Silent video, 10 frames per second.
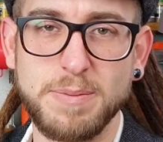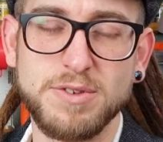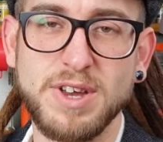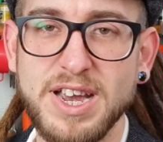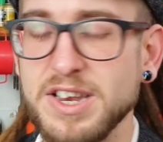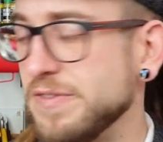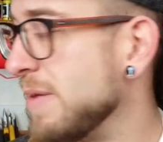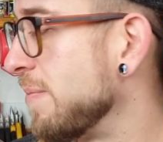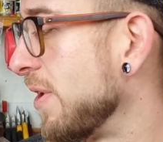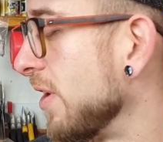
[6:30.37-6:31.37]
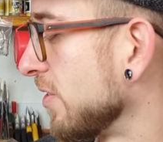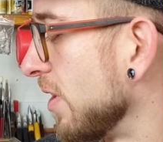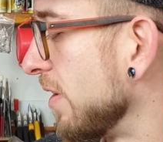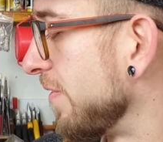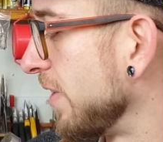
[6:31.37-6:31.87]
It's like Age of Empires
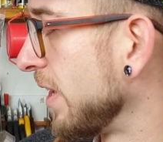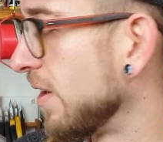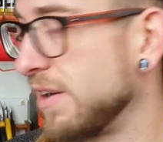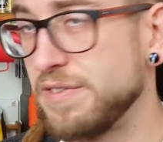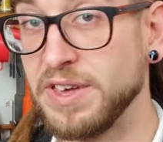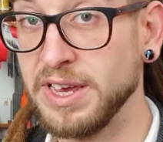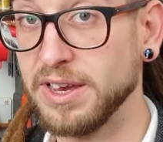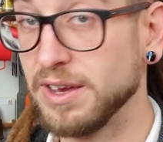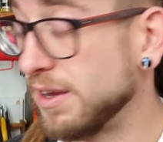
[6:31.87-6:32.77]
kind of thing, I think.